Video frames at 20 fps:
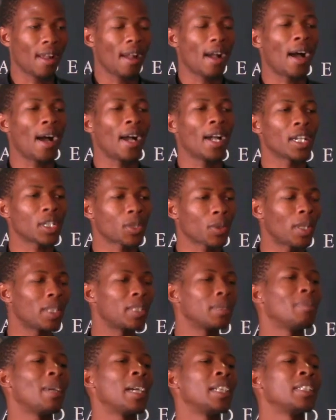are actually
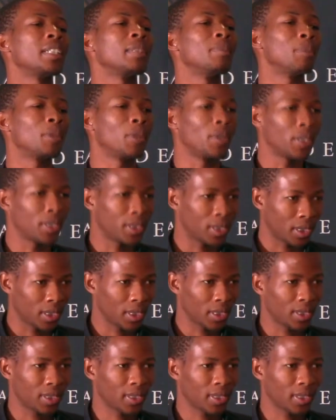mine employees.